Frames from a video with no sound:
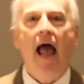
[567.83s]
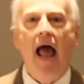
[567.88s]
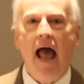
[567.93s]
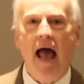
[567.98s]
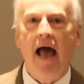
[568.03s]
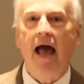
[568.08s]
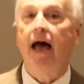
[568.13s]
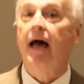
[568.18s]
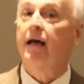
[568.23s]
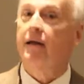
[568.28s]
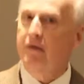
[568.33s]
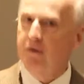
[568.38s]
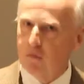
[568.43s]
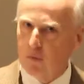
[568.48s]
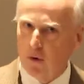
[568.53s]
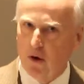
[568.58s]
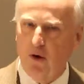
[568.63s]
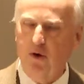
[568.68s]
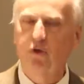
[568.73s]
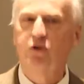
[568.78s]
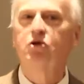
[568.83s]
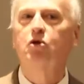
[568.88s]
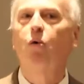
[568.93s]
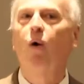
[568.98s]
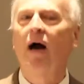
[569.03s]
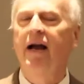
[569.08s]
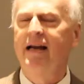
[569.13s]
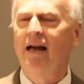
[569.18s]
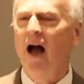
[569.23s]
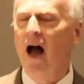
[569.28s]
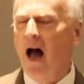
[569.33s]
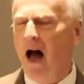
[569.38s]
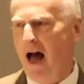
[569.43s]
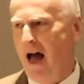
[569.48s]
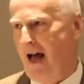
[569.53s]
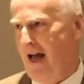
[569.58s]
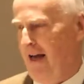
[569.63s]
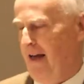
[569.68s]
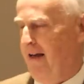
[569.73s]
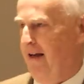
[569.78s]
and rose quite
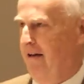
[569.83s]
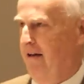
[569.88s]
high